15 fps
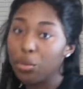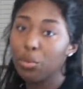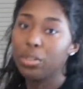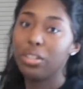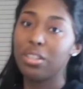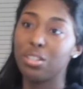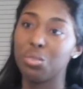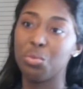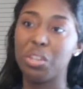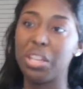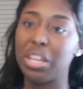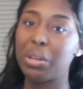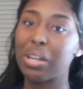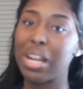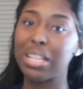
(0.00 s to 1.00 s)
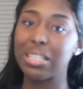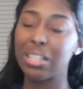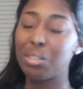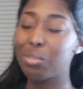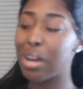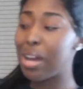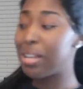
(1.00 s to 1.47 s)
But with this wig, when I
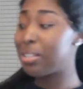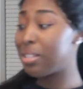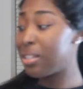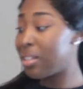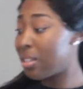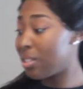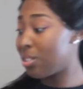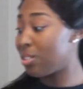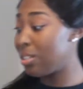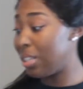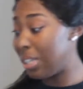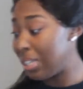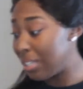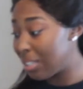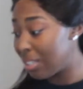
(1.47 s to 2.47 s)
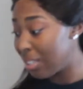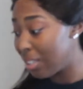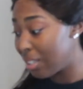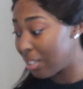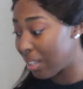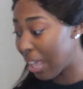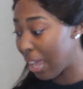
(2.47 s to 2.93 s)
say you guys, it is easy.
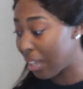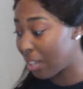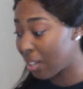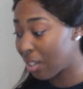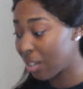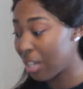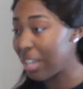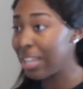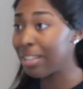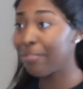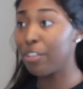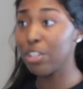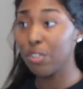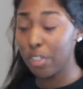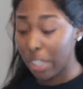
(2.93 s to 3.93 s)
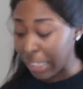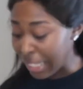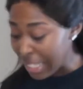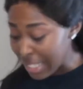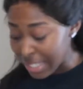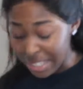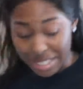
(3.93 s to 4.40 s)
Like, first of all, the
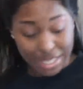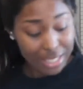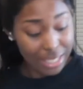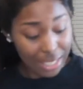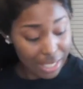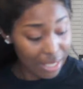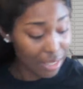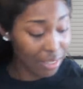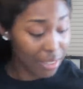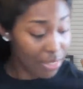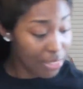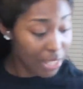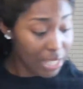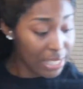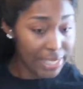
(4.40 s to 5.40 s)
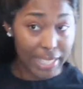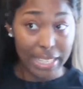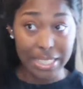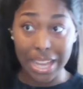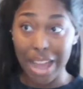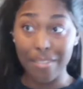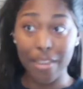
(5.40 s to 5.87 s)
lace is thin. The thinnest
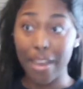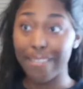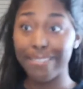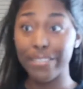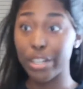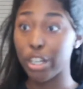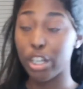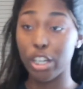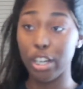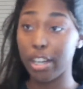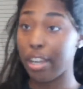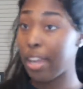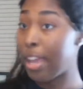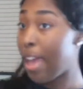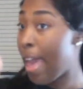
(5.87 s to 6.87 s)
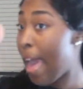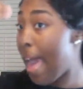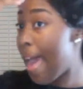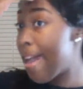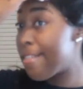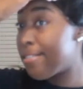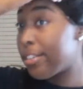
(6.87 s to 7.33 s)
lace I've ever
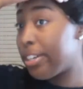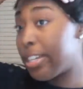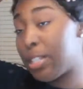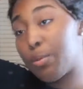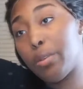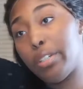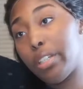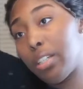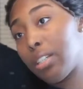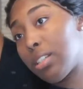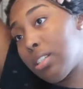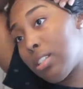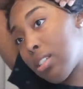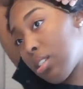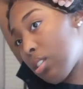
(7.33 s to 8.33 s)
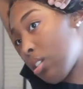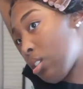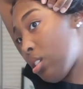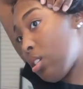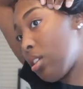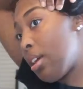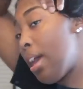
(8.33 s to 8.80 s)
experienced.
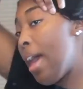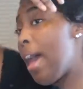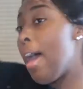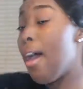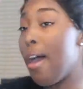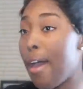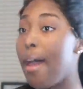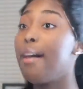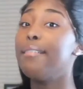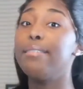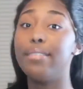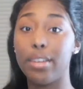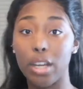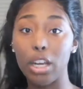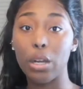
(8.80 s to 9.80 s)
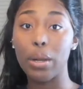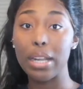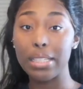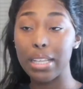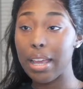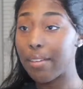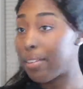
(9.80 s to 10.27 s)
Ever. When
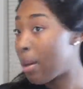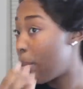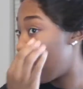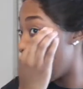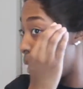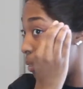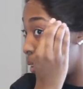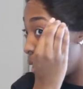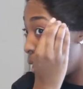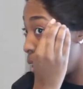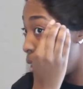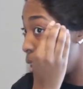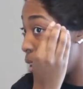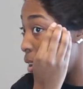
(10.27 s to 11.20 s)
I say ever, I mean ever.